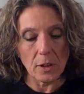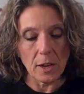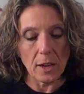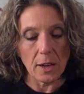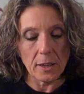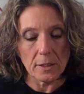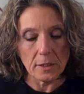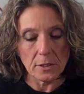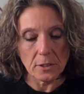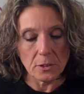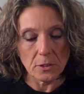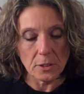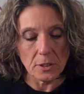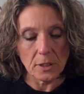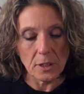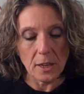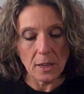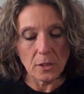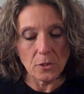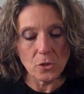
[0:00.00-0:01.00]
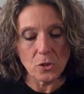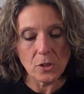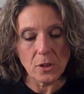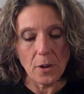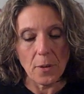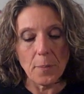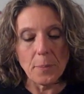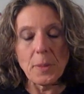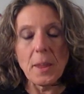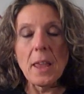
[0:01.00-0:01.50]
at an early age.
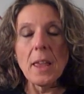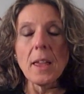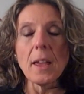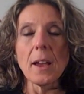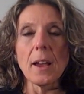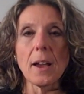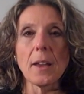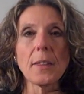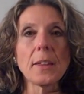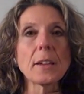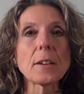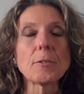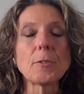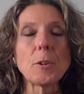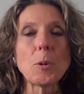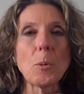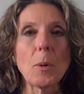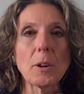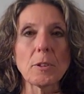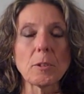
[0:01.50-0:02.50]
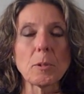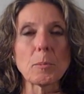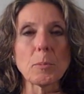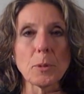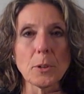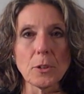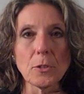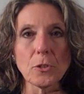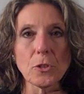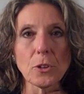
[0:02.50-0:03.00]
So I think if we want to
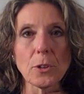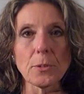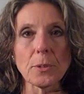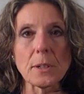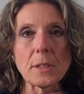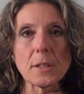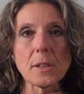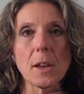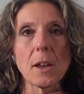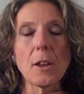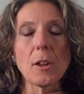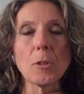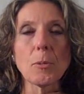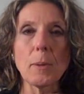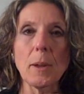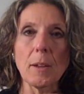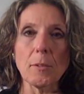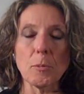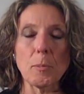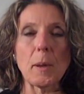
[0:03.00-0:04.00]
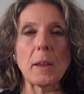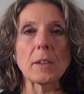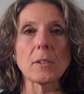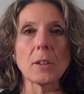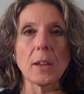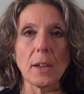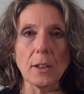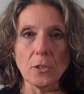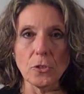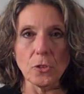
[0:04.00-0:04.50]
improve children's health, we have to pay
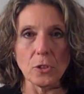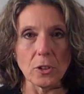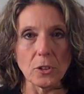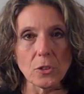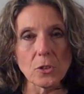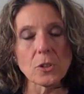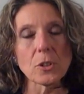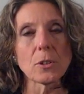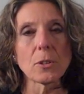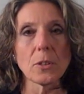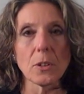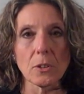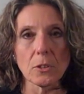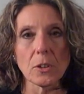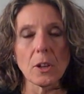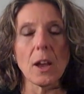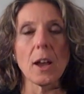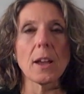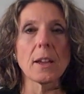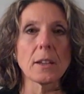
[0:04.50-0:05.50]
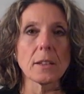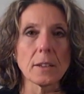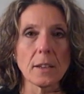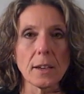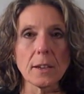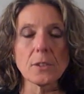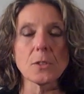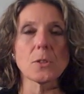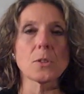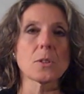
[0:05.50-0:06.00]
attention to their diet,
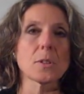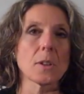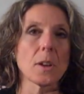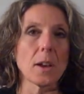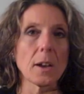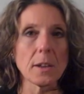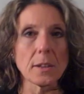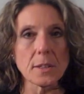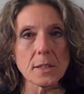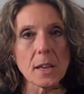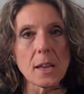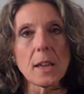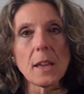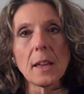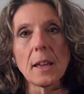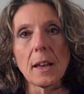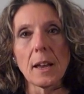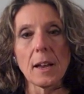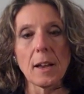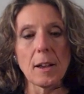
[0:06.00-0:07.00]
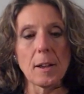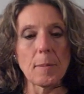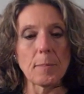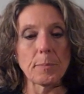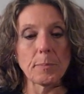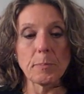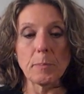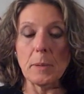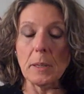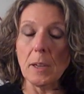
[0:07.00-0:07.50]
exercise,
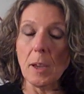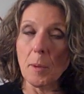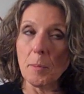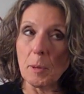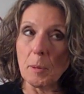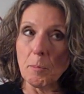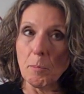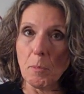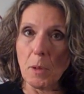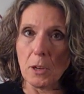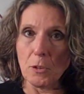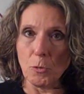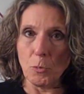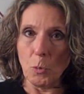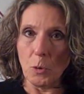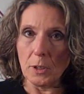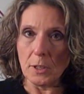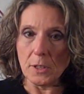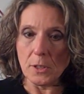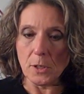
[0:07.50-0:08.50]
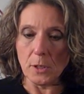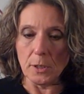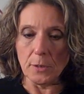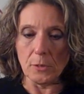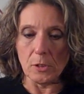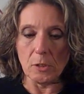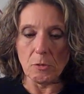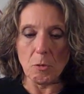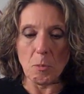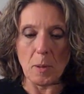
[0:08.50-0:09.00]
um, becoming much more
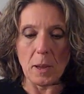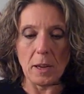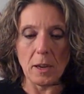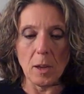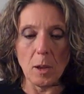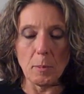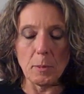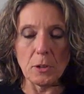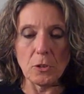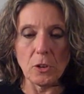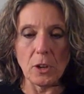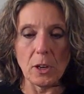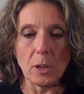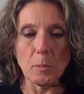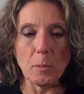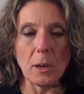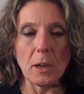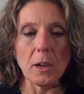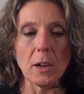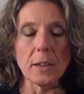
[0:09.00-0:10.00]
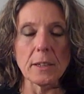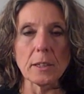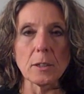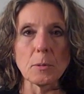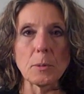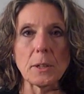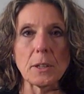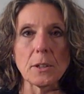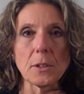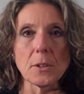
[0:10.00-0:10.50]
conservative about how much antibiotic
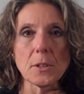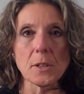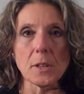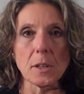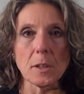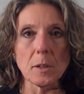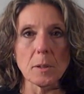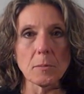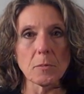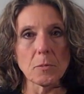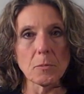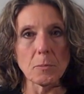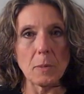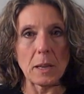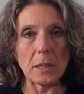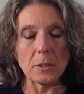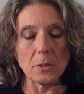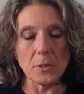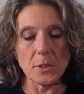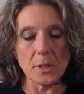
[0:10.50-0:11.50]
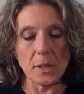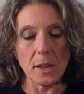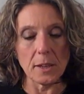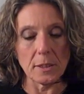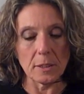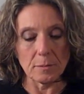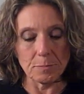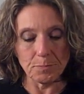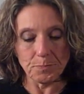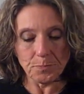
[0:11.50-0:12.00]
we use in a medical
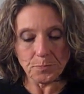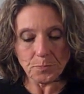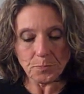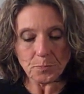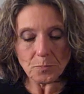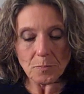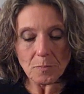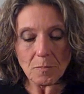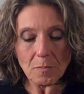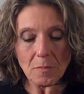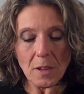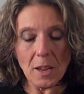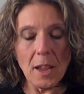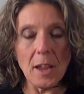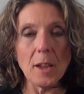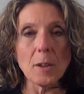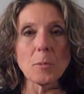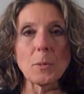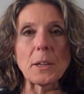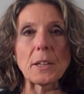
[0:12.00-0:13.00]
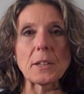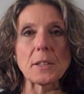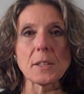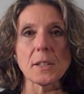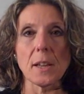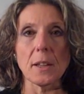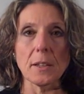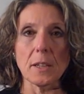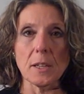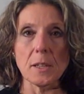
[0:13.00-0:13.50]
setting and we could
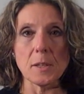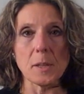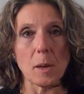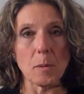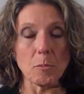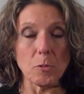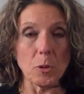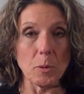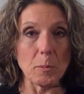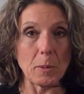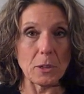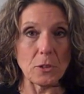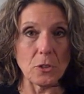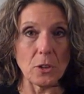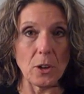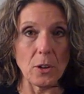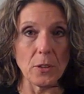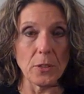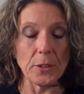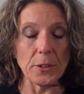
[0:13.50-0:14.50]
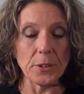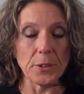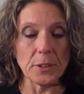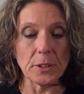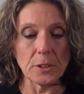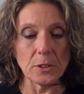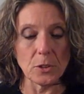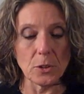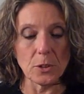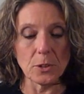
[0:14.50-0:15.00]
set kids up for a much healthier
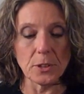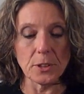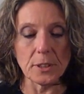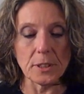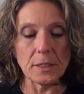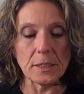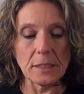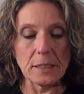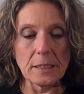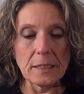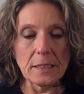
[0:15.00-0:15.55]
adulthood.